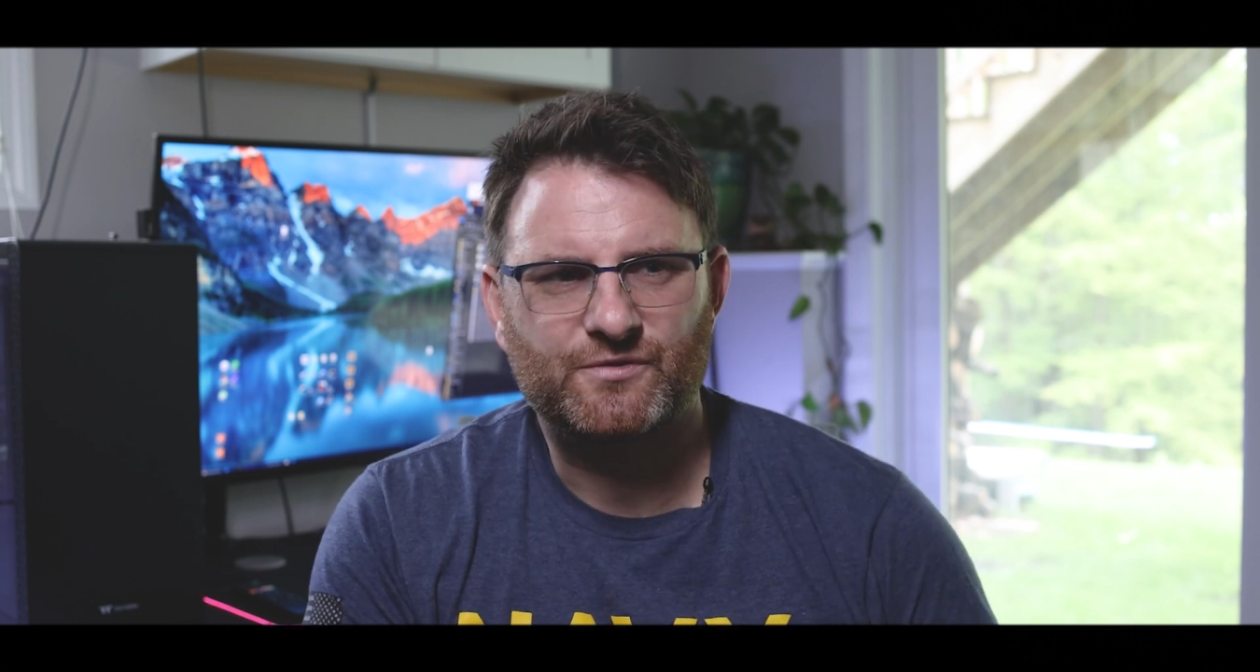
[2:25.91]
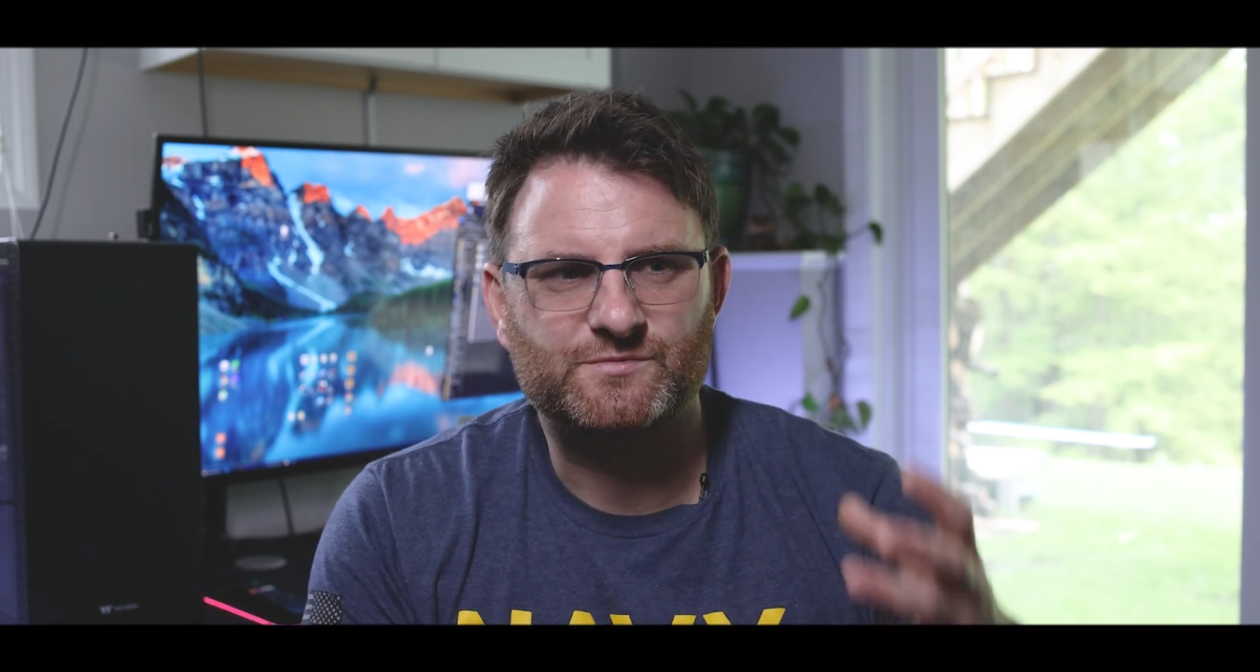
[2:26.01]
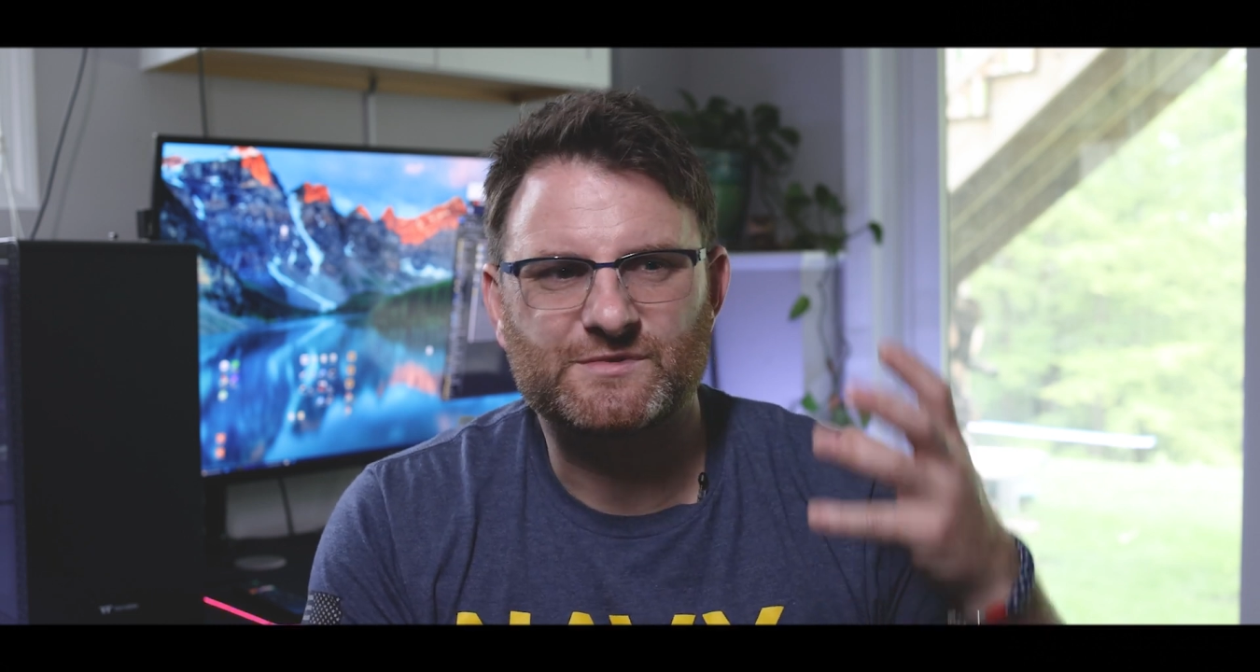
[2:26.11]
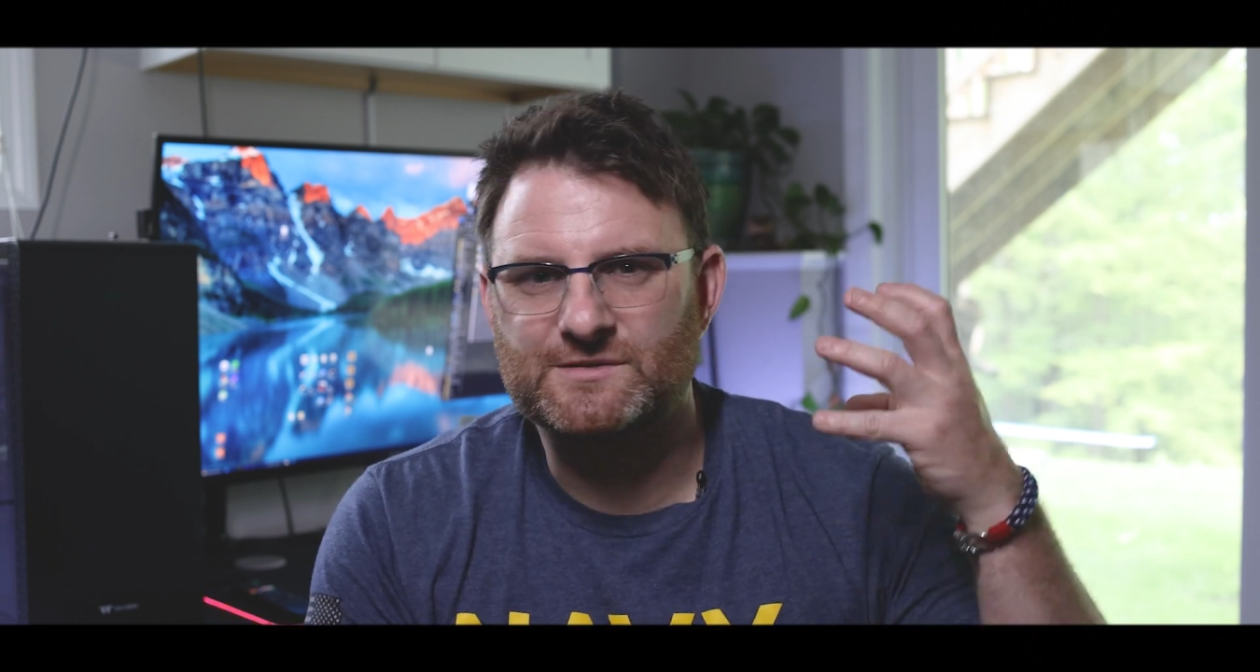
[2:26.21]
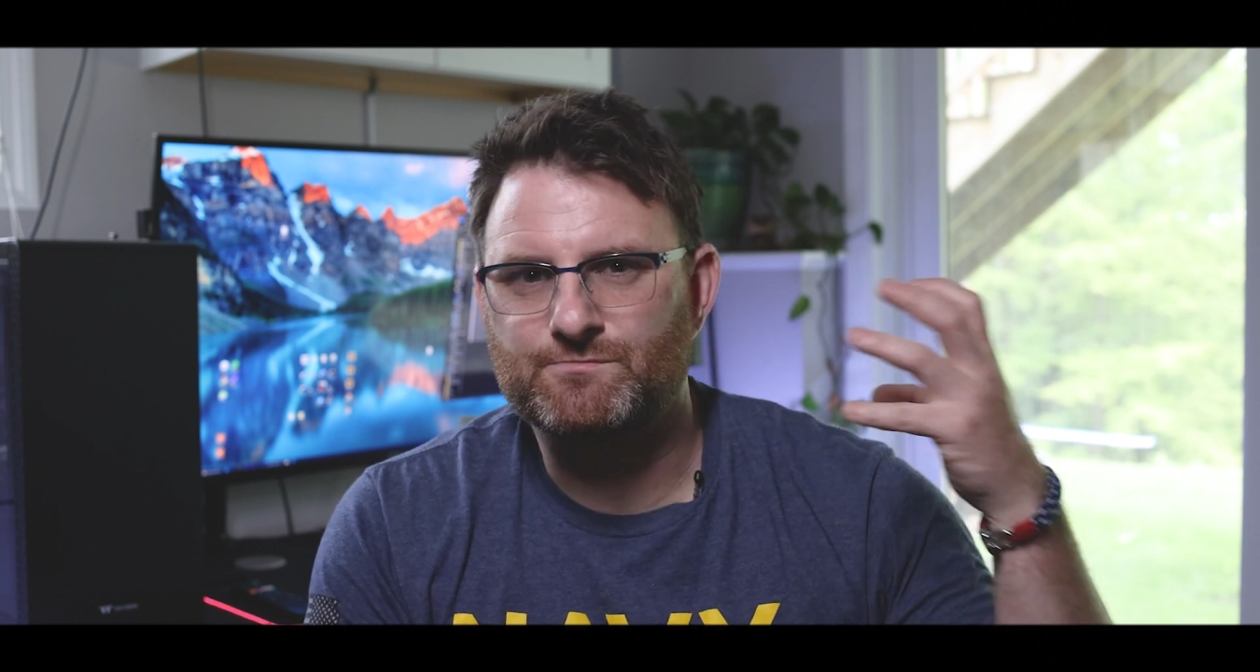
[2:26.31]
is
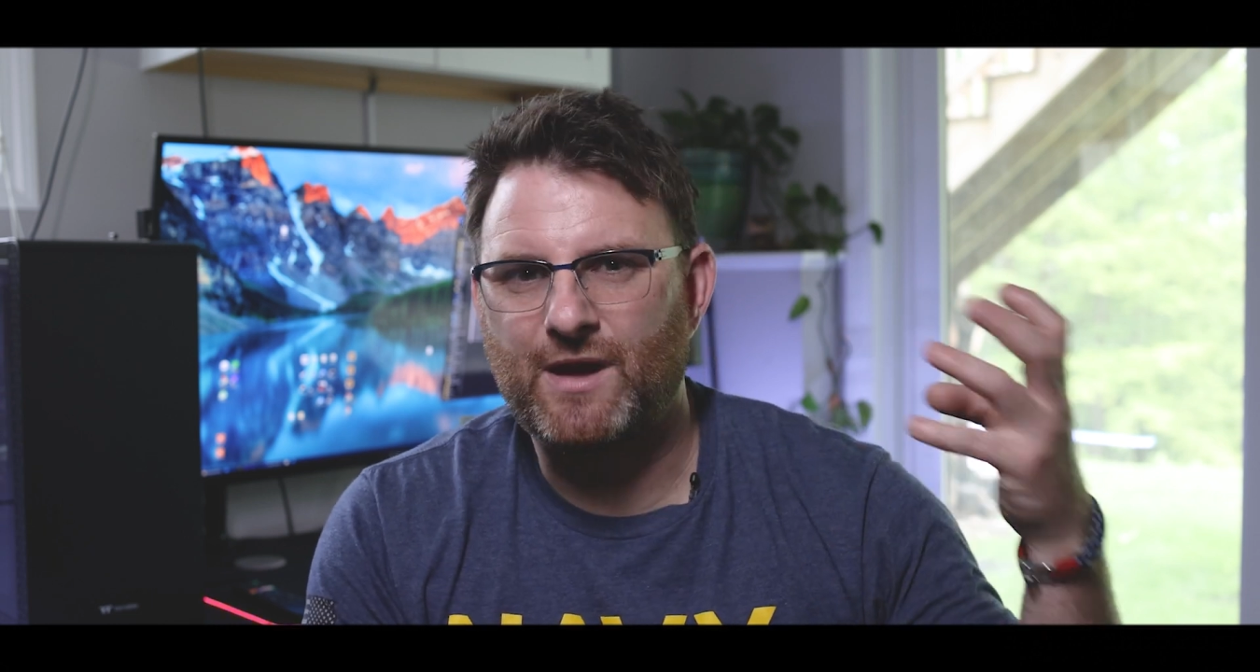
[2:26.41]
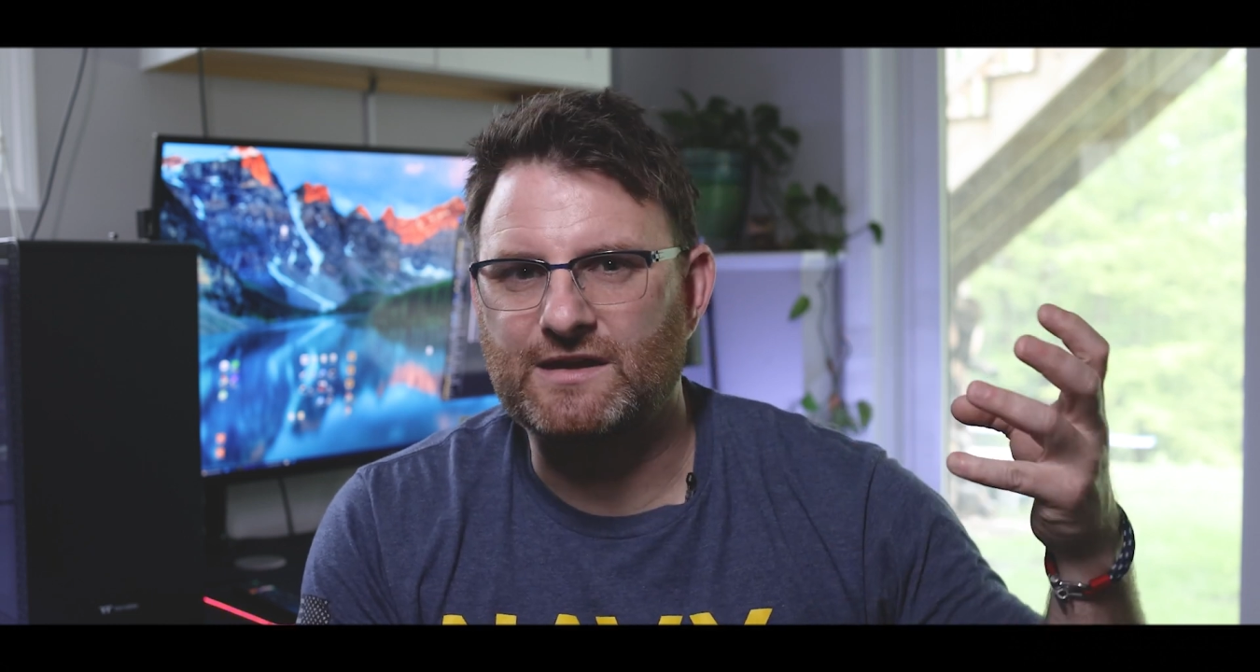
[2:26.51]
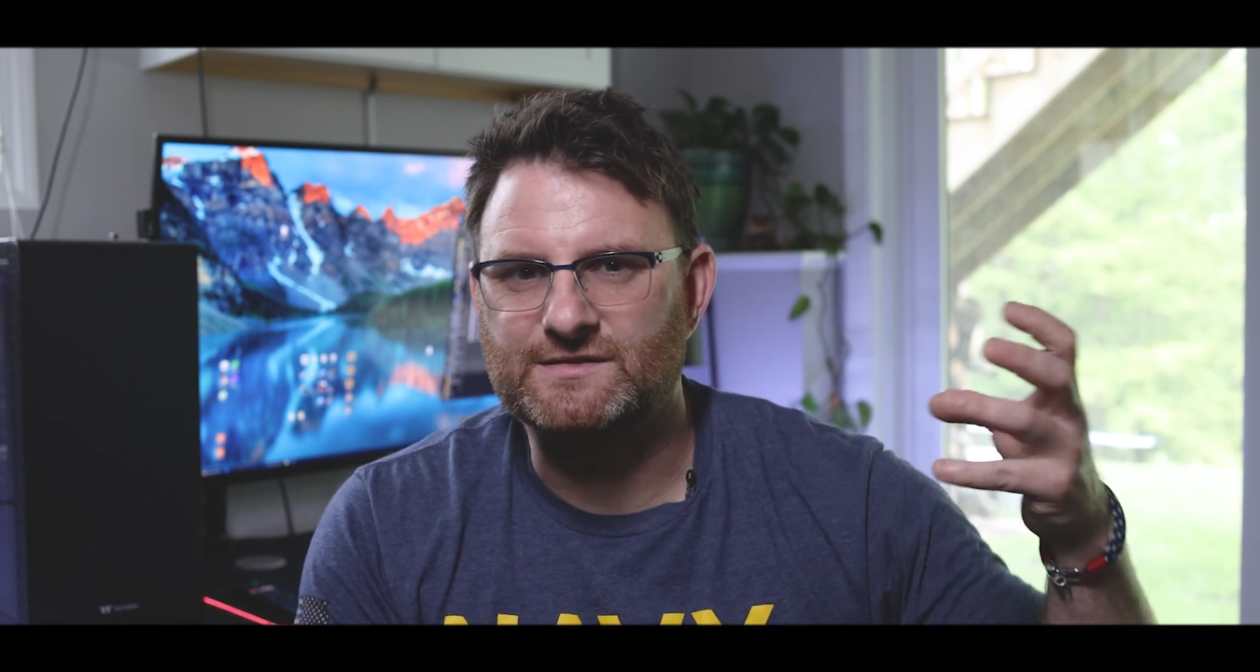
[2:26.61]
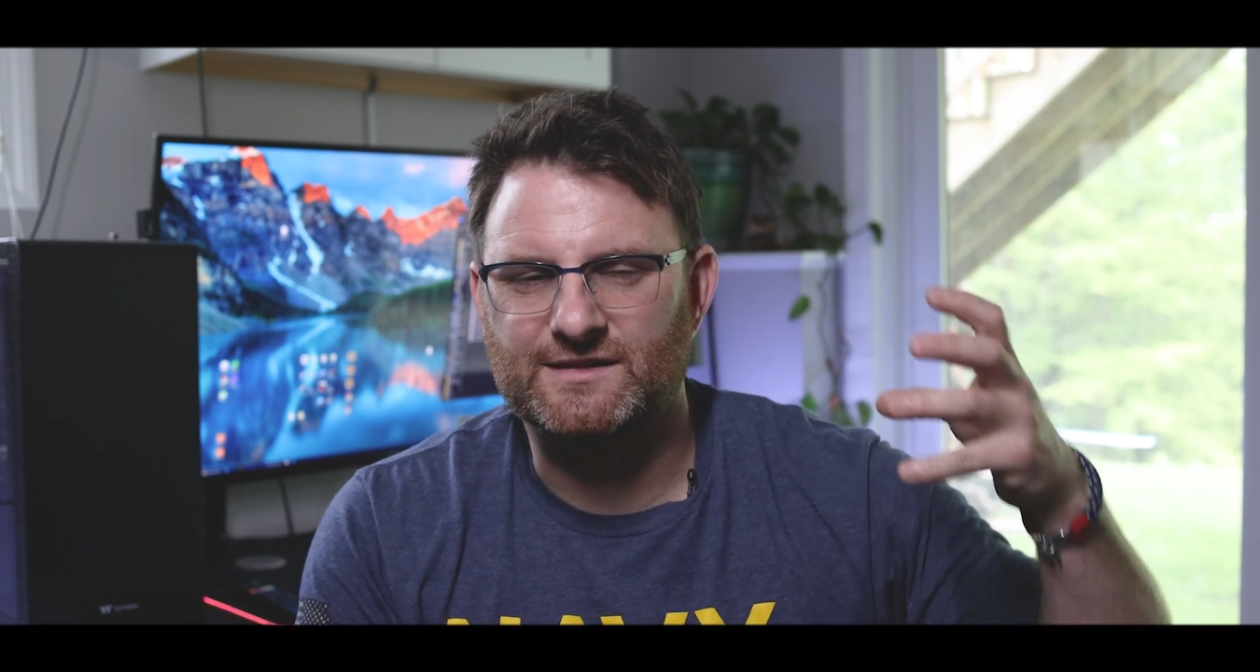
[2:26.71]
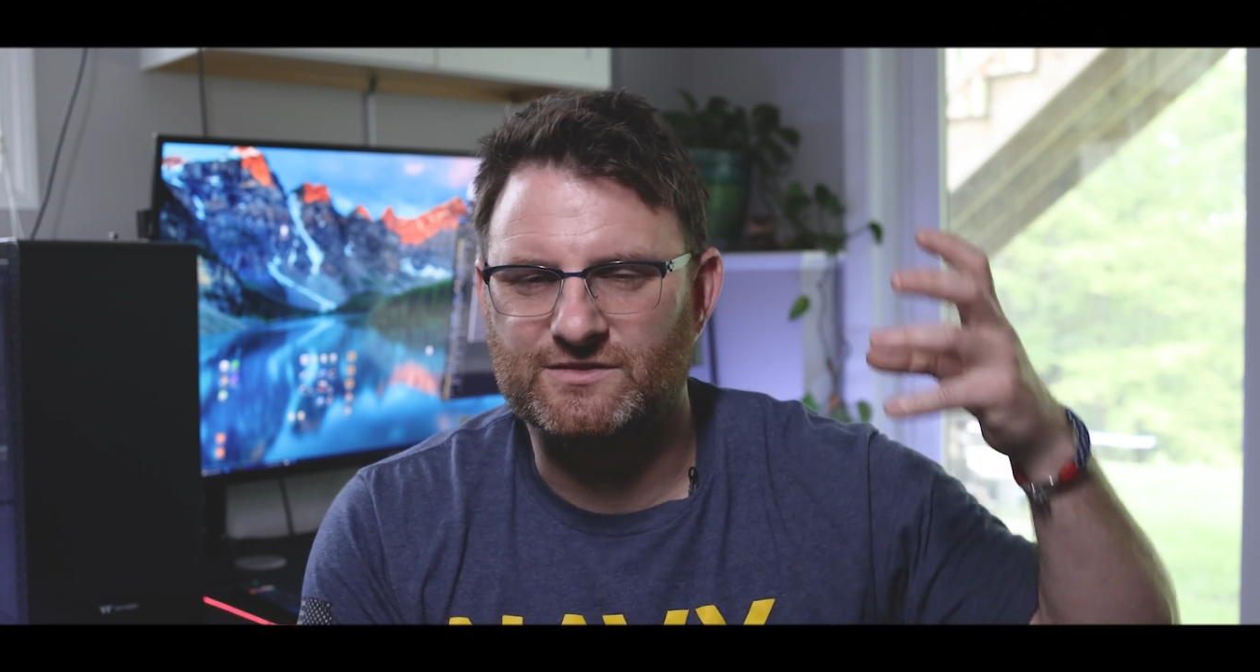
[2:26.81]
missing bass.